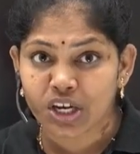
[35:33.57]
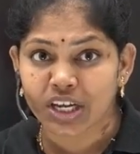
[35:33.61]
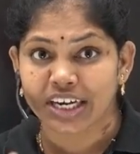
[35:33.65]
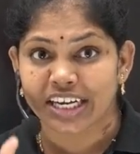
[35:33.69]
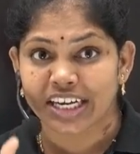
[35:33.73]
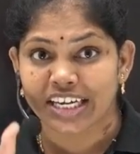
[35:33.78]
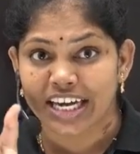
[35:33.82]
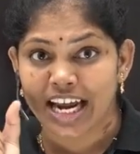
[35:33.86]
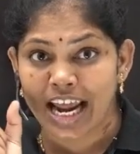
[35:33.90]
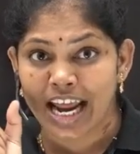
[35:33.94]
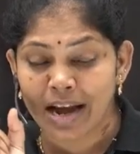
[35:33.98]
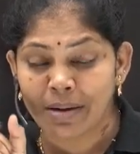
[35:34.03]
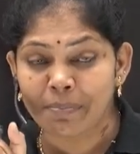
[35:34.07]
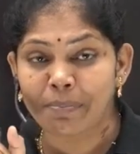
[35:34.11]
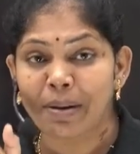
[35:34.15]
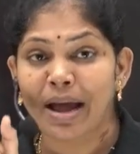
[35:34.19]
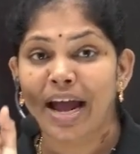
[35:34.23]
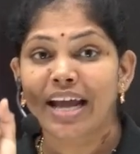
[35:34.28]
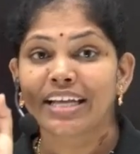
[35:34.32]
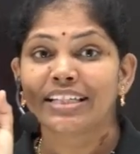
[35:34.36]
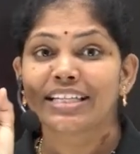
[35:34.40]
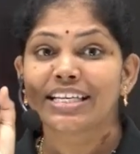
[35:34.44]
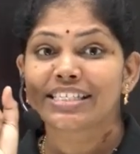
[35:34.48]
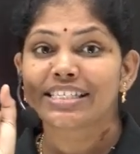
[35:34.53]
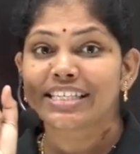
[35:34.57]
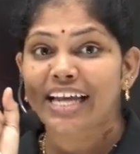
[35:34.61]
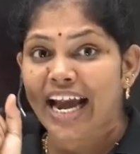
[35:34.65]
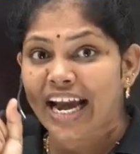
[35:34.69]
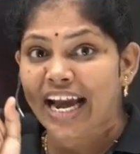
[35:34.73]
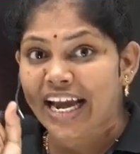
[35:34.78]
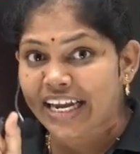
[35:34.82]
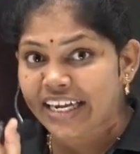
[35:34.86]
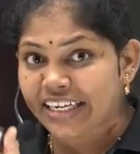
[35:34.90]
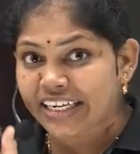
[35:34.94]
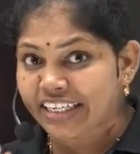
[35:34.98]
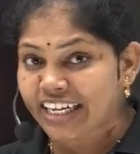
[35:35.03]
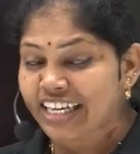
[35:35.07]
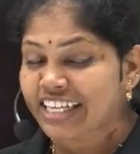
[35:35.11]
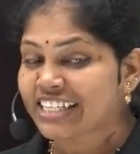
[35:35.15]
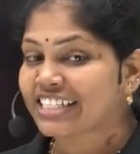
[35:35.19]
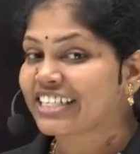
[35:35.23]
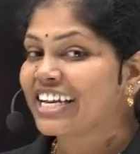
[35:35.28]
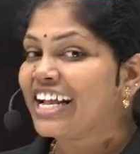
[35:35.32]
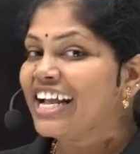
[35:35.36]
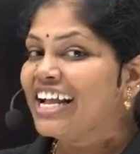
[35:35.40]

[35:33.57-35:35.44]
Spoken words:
written by the scientist